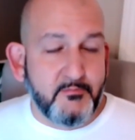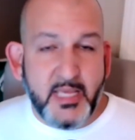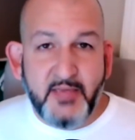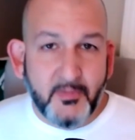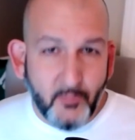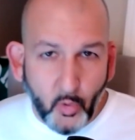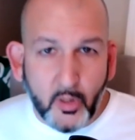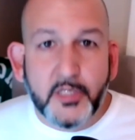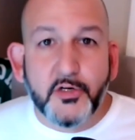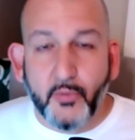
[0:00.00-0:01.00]
even
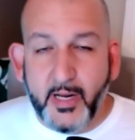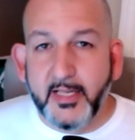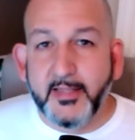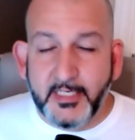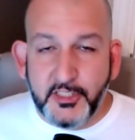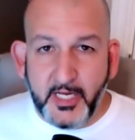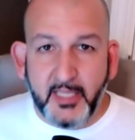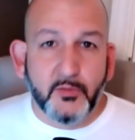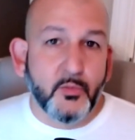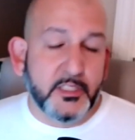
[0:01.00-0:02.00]
more underrated than
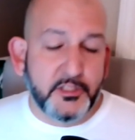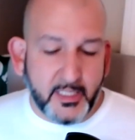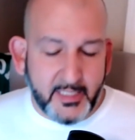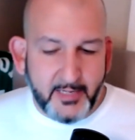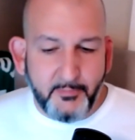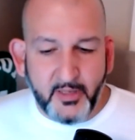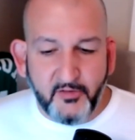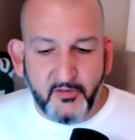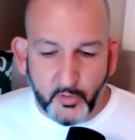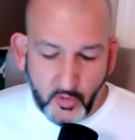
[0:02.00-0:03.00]
Jaylen was. Jaylen had a
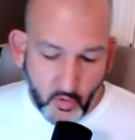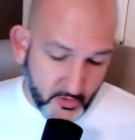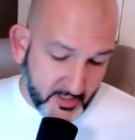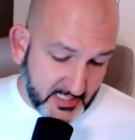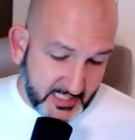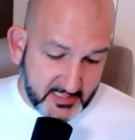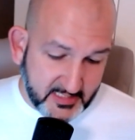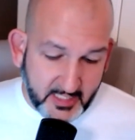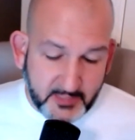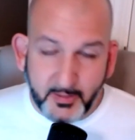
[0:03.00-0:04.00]
big fourth quarter and
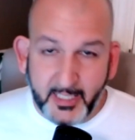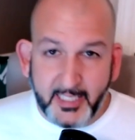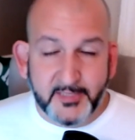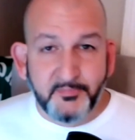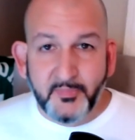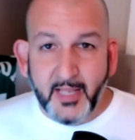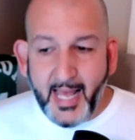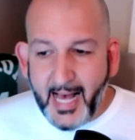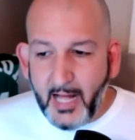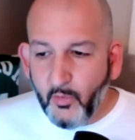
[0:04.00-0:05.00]
some nice plays.
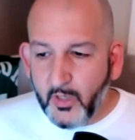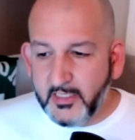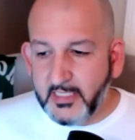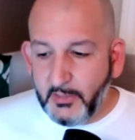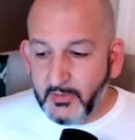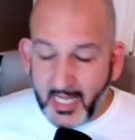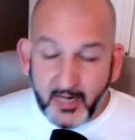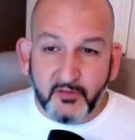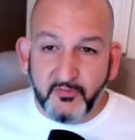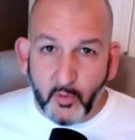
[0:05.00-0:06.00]
Al was, he was not
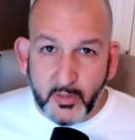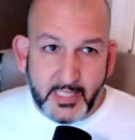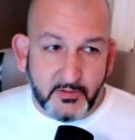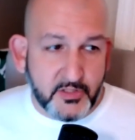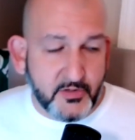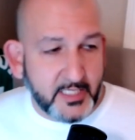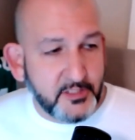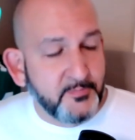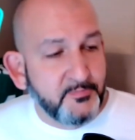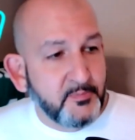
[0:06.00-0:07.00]
on the floor down the
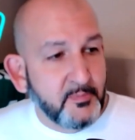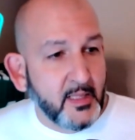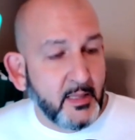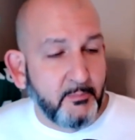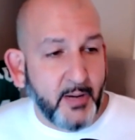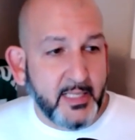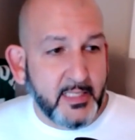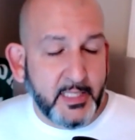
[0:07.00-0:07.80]
stretch, but